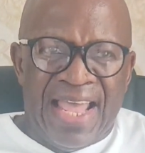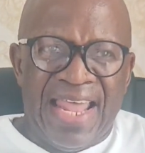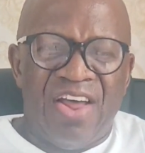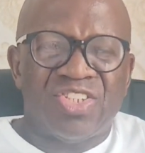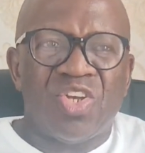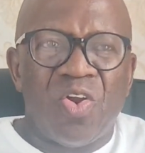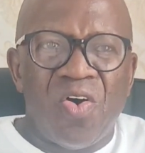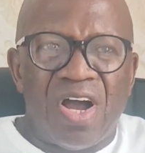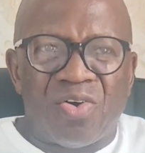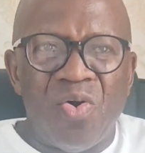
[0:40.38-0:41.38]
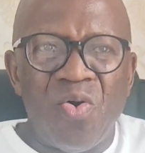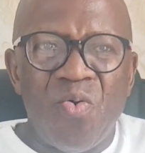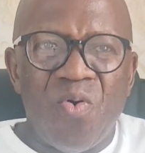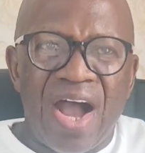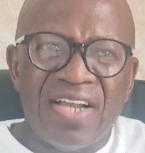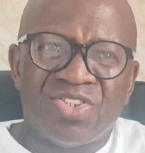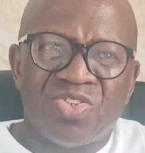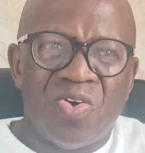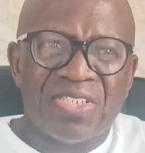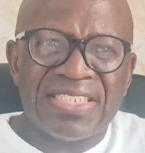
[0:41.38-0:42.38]
And not so long ago, I
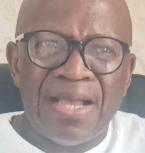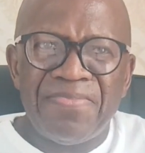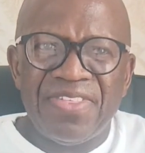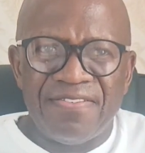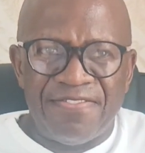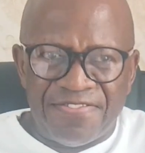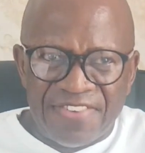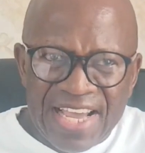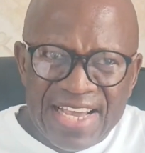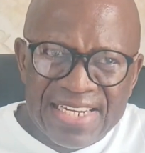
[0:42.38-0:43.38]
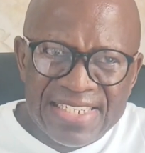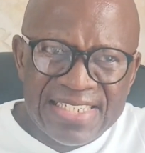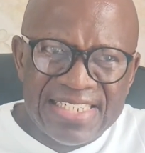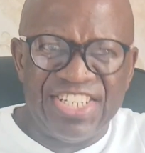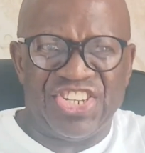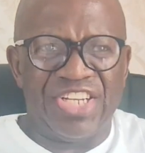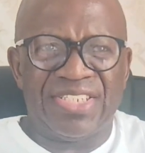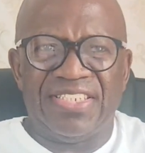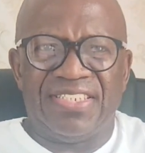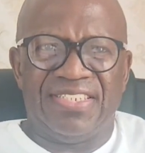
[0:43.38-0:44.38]
saw something very
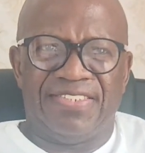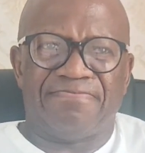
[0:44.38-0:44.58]
interesting